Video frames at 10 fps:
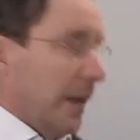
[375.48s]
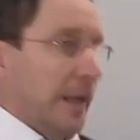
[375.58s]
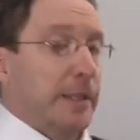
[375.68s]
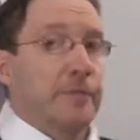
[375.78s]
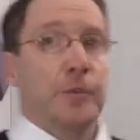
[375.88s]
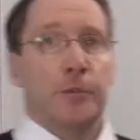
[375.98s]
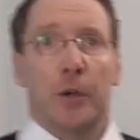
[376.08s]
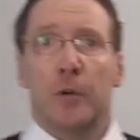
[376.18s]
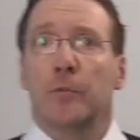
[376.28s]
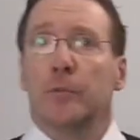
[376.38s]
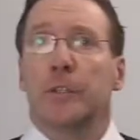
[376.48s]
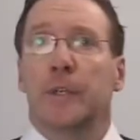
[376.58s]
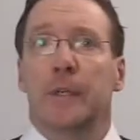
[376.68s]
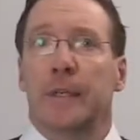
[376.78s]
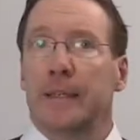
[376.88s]
And if you don't
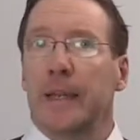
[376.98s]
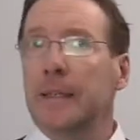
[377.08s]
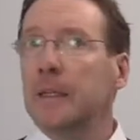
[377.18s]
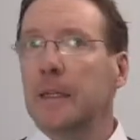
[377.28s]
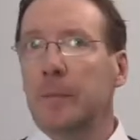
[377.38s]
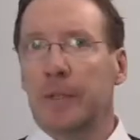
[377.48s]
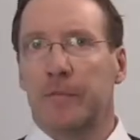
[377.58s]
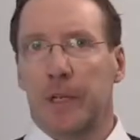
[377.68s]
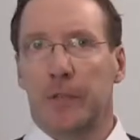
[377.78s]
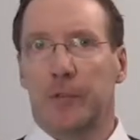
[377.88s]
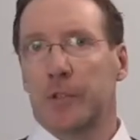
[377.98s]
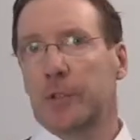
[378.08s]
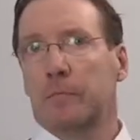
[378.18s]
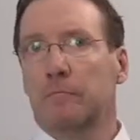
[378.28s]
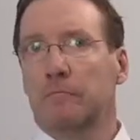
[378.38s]
get any limit
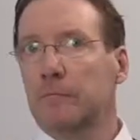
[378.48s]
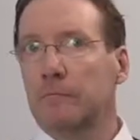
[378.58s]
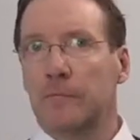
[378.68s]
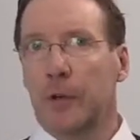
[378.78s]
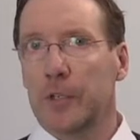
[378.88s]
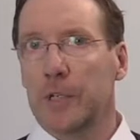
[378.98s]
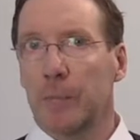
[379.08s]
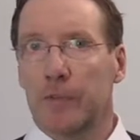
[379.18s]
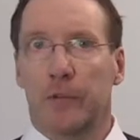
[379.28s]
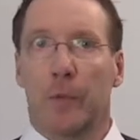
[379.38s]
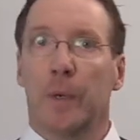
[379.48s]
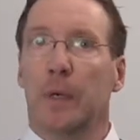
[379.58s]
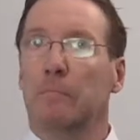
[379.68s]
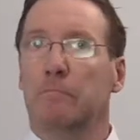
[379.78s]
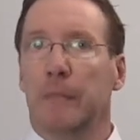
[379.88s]
values, for example, from
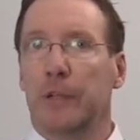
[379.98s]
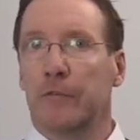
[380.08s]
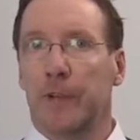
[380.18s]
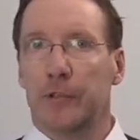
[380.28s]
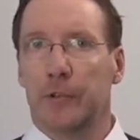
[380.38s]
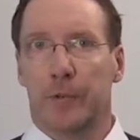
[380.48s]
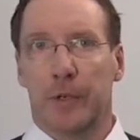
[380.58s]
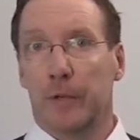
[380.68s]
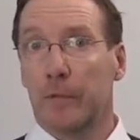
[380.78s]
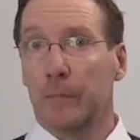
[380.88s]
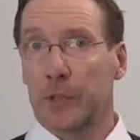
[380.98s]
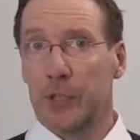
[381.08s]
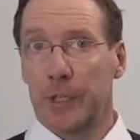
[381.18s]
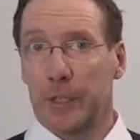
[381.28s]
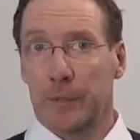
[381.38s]
a manufacturer of a
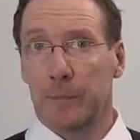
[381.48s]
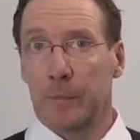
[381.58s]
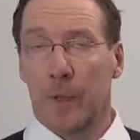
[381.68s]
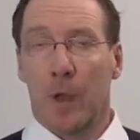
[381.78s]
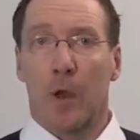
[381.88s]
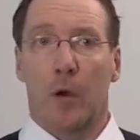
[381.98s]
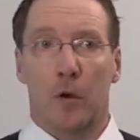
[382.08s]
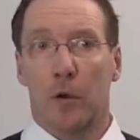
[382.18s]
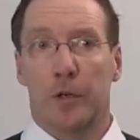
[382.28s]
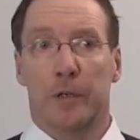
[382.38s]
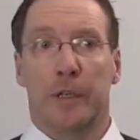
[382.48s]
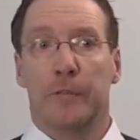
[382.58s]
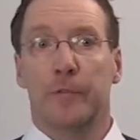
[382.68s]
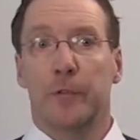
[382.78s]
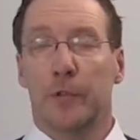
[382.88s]
machine, or
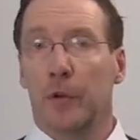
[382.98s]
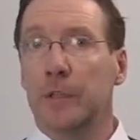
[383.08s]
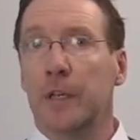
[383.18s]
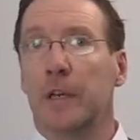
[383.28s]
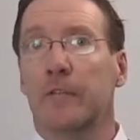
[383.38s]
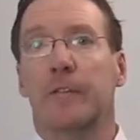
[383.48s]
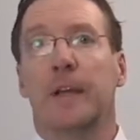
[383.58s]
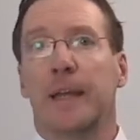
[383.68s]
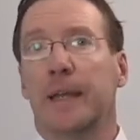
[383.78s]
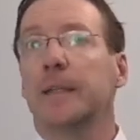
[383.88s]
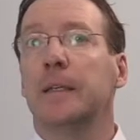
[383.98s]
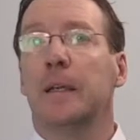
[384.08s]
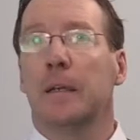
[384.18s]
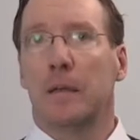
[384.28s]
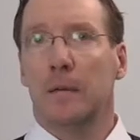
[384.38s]
if you don't have
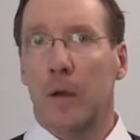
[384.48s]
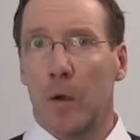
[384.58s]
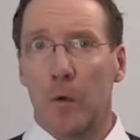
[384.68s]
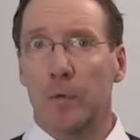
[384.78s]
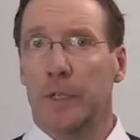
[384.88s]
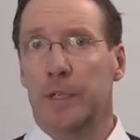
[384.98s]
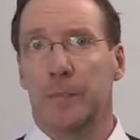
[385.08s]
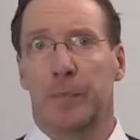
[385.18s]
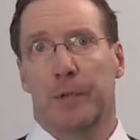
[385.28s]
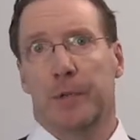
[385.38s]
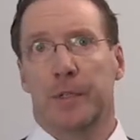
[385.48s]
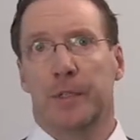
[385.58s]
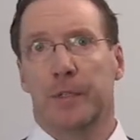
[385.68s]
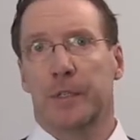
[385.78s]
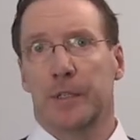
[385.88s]
any own
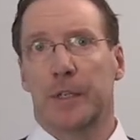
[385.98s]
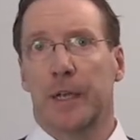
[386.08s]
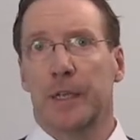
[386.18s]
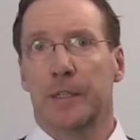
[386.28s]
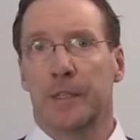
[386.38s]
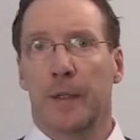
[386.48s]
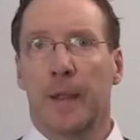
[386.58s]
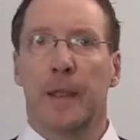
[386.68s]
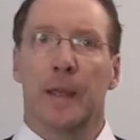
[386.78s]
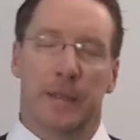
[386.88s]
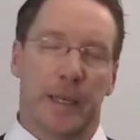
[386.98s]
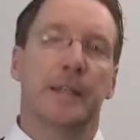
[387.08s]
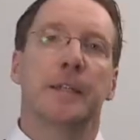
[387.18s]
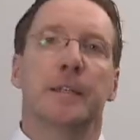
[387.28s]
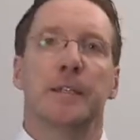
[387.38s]
experience in this case, then
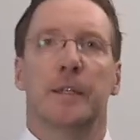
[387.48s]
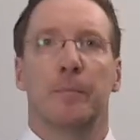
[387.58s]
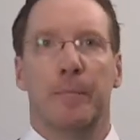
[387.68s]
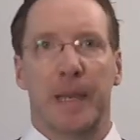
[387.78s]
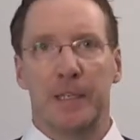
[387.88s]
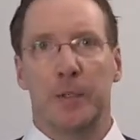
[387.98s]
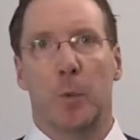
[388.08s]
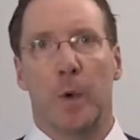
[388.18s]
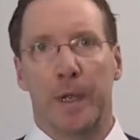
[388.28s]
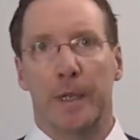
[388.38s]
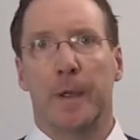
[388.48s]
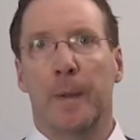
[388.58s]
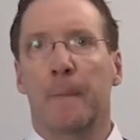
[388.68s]
it is the best way